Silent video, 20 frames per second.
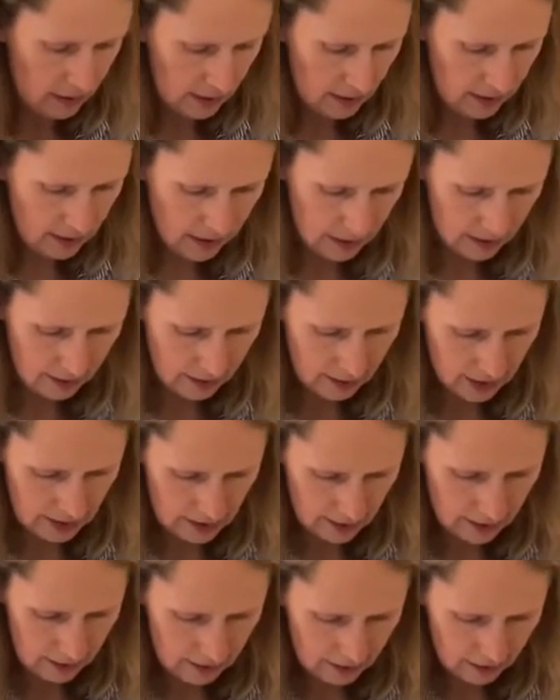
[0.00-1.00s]
and
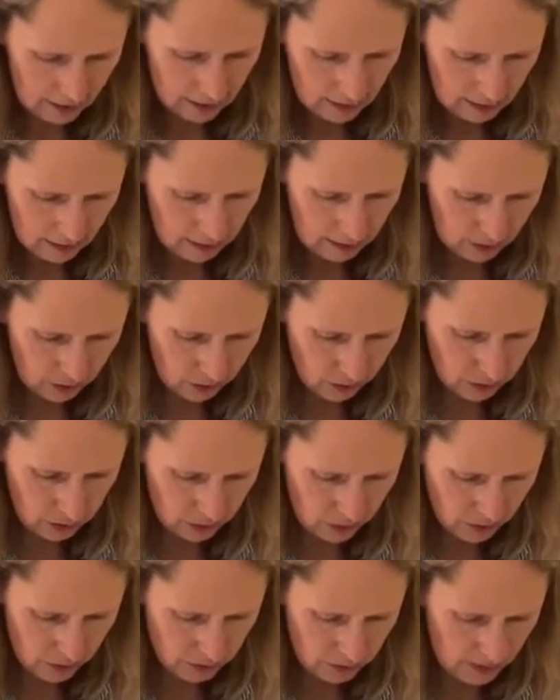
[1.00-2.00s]
then across
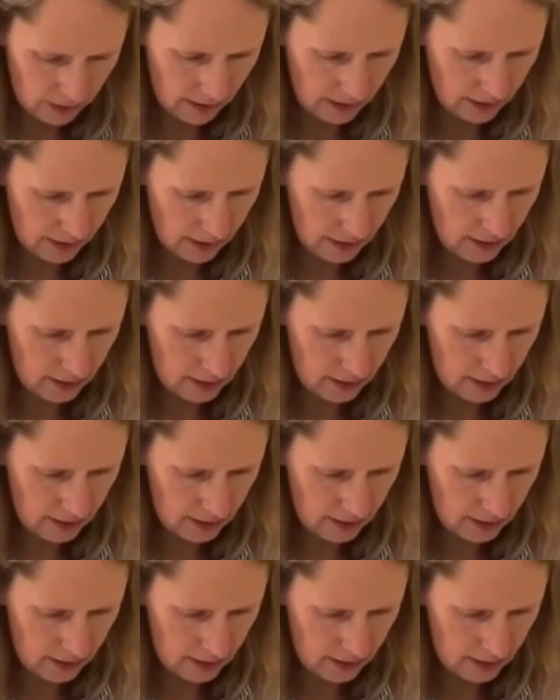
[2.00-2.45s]
the way.